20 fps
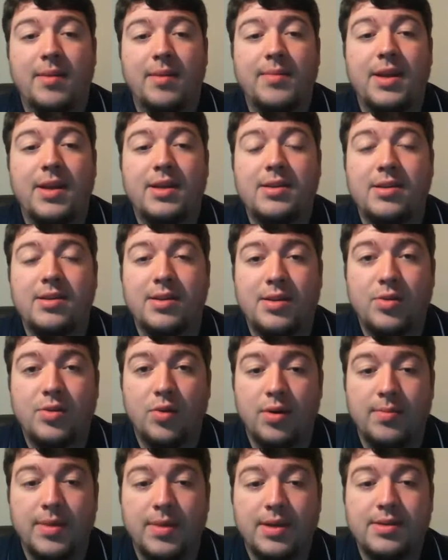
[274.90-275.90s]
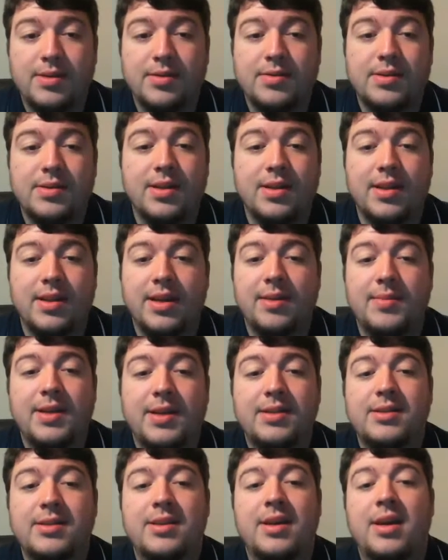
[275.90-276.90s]
easily torn muscles and
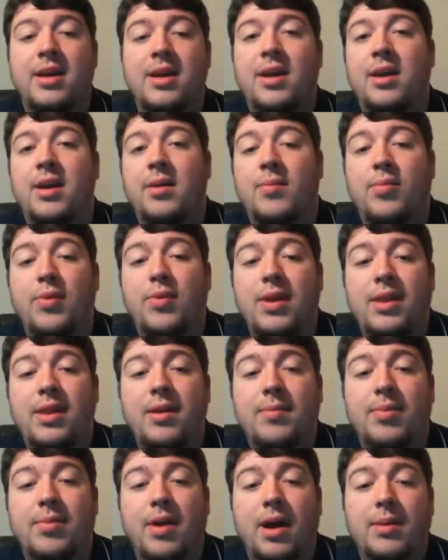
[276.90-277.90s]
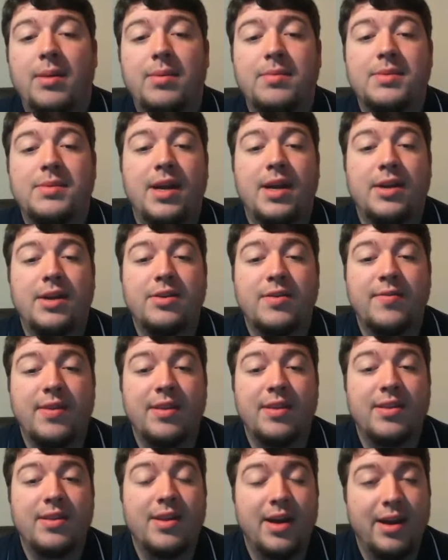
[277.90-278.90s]
ligaments. Breathing problems, atrophy
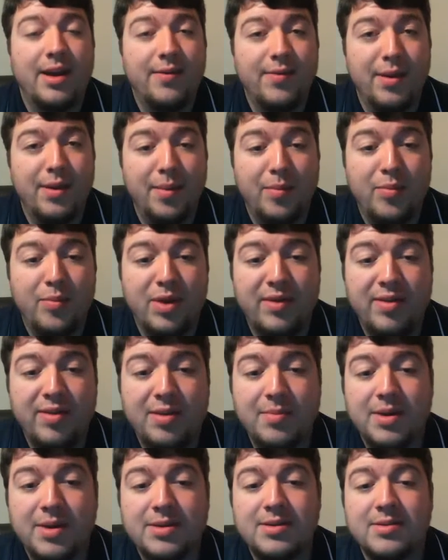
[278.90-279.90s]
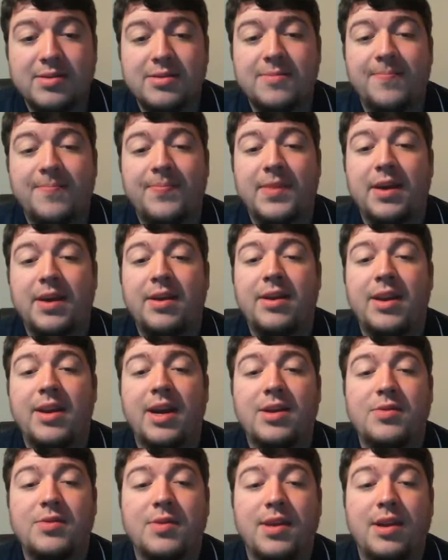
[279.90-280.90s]
of the diaphragm and breathing muscles,
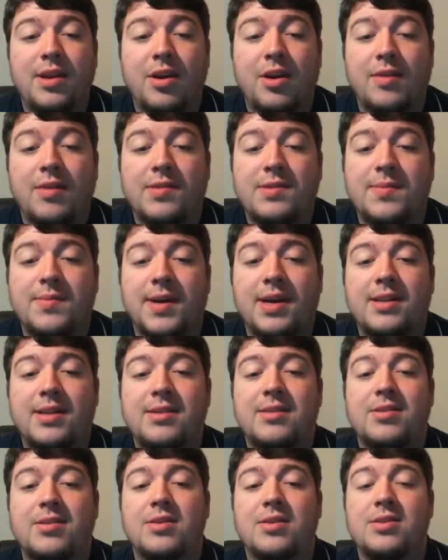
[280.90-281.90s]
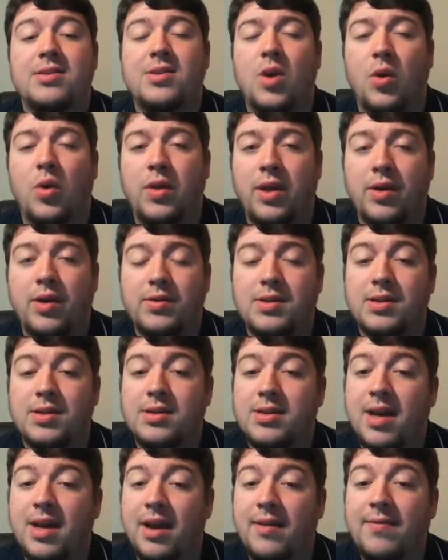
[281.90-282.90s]
unnaturally curved spines, scoliosis,
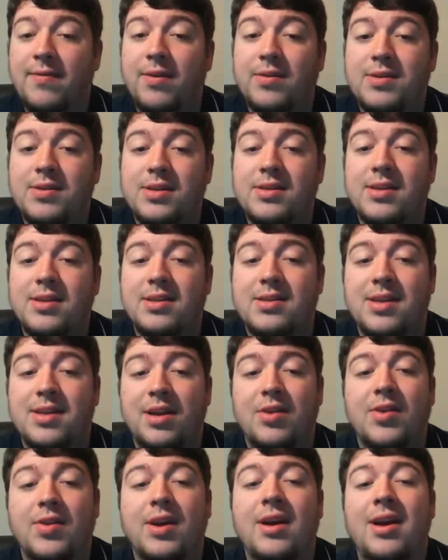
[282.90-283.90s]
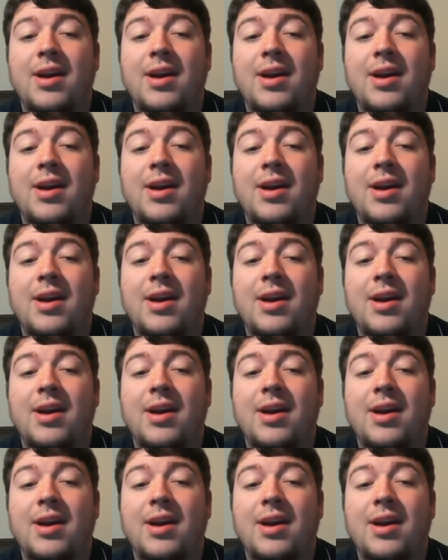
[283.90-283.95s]
kyphosis, etc.